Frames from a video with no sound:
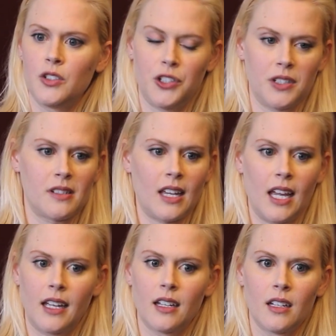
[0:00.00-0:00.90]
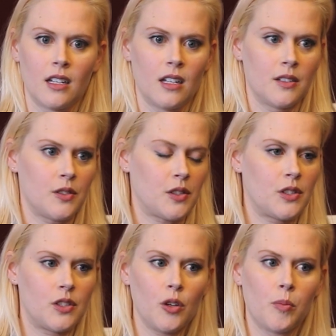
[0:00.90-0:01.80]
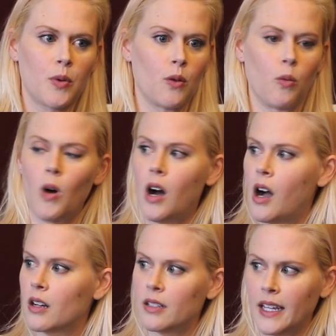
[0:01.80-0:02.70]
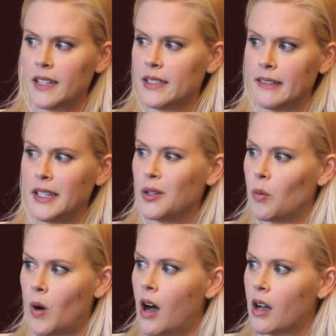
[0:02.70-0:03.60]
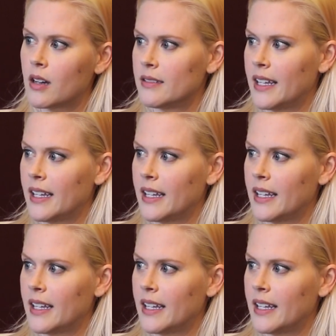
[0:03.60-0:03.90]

just like super wonk, like legal wonk,